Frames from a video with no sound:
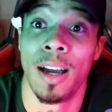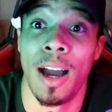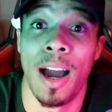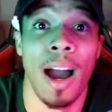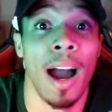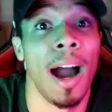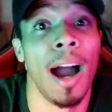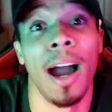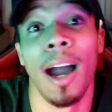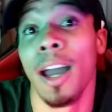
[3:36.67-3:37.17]

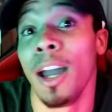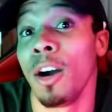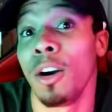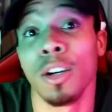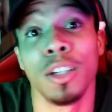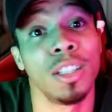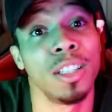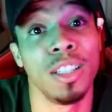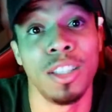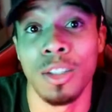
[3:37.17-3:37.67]

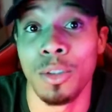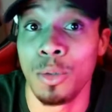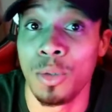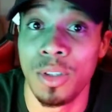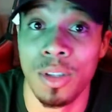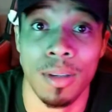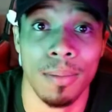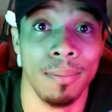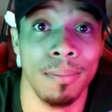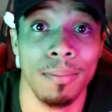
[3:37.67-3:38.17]
hardly use
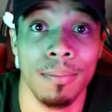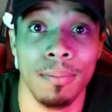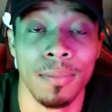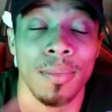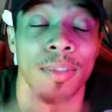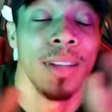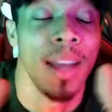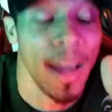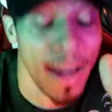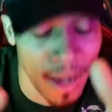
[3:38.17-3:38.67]
them.
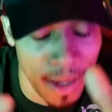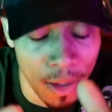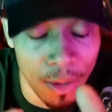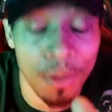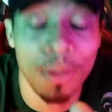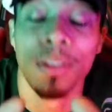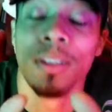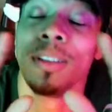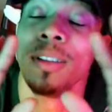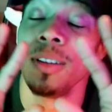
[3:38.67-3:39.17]
Now,
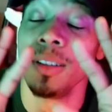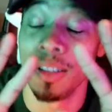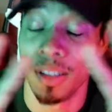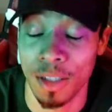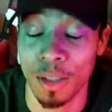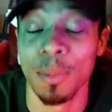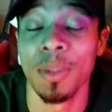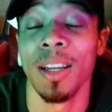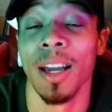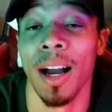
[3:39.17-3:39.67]
hear
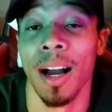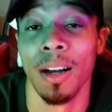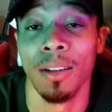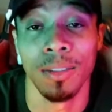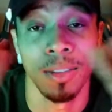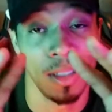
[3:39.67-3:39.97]
me out.